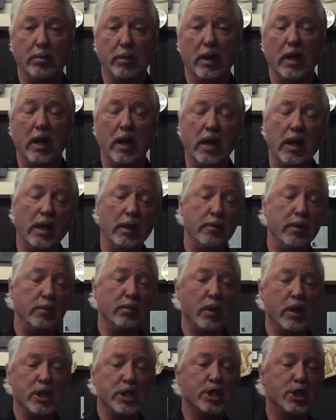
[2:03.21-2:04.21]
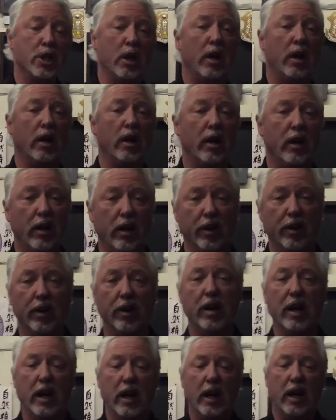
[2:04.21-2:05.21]
But let me bring Sean in
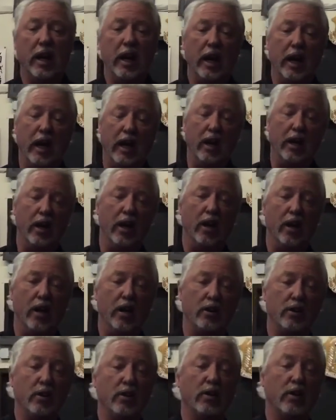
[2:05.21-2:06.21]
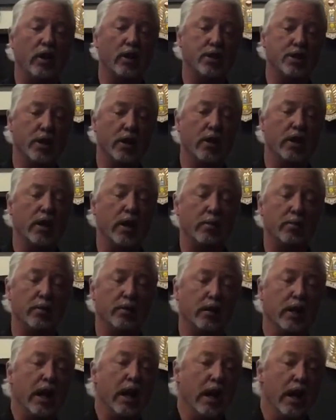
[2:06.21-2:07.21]
here, and I'll share a
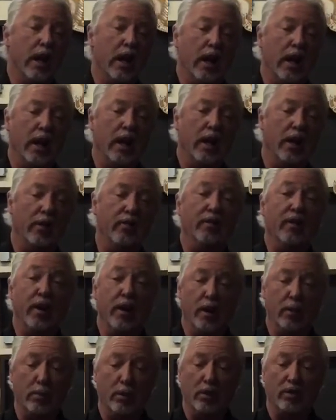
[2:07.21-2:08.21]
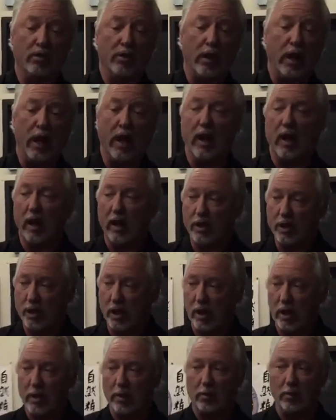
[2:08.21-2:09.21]
couple variables for that. Hey,
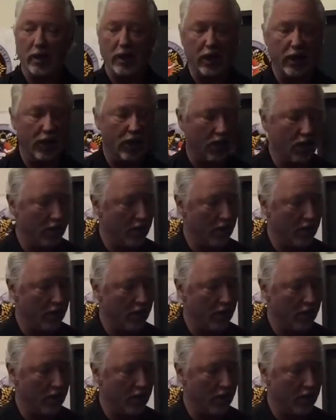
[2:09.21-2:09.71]
Sean, come on in.